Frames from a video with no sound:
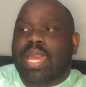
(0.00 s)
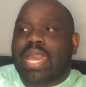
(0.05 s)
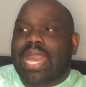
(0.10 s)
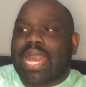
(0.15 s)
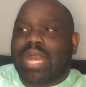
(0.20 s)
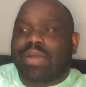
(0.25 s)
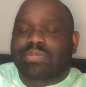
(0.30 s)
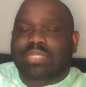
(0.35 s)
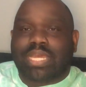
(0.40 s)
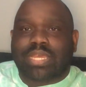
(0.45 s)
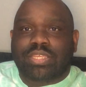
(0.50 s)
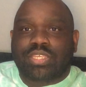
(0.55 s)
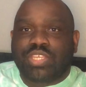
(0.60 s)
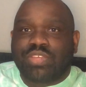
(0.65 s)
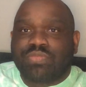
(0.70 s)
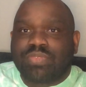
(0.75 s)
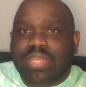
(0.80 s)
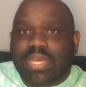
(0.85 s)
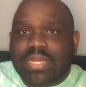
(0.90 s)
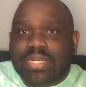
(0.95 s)
I was like,
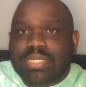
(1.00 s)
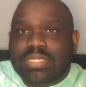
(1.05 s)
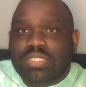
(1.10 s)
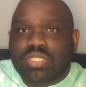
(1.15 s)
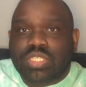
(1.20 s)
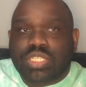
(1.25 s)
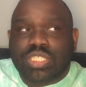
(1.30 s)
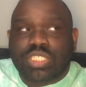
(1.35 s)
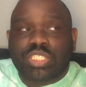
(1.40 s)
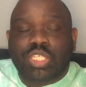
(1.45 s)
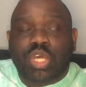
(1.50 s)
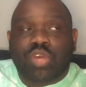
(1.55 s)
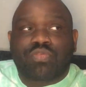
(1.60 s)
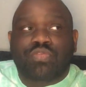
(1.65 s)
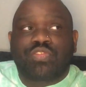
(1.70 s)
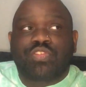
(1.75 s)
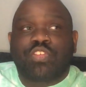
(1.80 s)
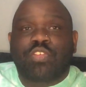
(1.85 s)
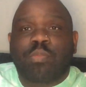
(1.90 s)
you've done this to yourself.